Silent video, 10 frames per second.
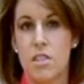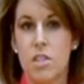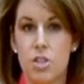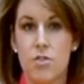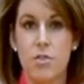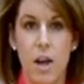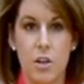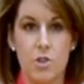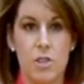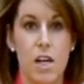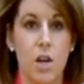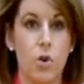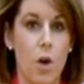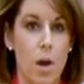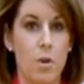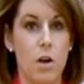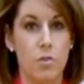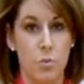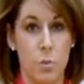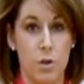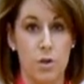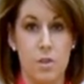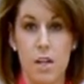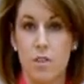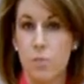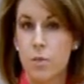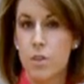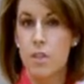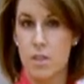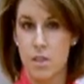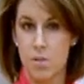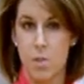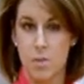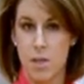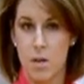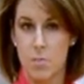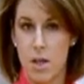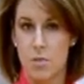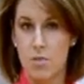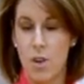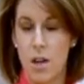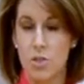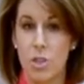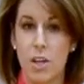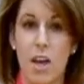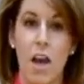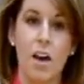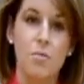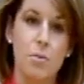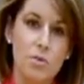dingy factories and grime-covered workers that have previously represented manufacturing have been